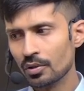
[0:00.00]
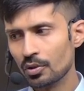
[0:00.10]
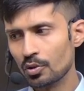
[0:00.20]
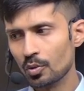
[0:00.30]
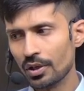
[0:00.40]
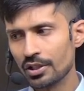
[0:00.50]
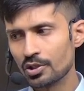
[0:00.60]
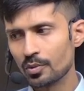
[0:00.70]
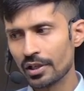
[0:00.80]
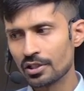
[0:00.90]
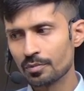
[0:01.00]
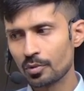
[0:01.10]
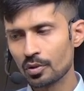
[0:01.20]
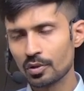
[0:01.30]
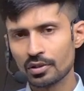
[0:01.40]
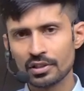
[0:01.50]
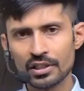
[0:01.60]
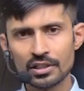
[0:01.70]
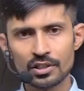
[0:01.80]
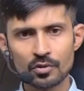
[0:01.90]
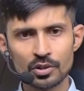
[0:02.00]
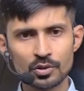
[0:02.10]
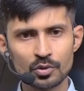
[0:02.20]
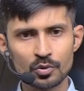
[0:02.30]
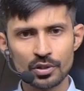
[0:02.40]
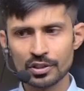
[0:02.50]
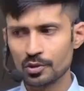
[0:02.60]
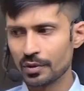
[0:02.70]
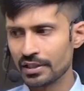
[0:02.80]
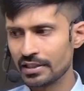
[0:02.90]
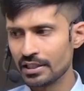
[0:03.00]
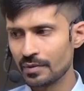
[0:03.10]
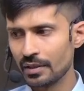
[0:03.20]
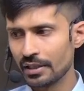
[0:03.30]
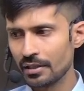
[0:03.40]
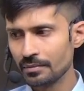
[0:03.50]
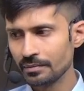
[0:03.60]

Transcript: 2 raised to x. Put t is equals to 2 raised to x. This will become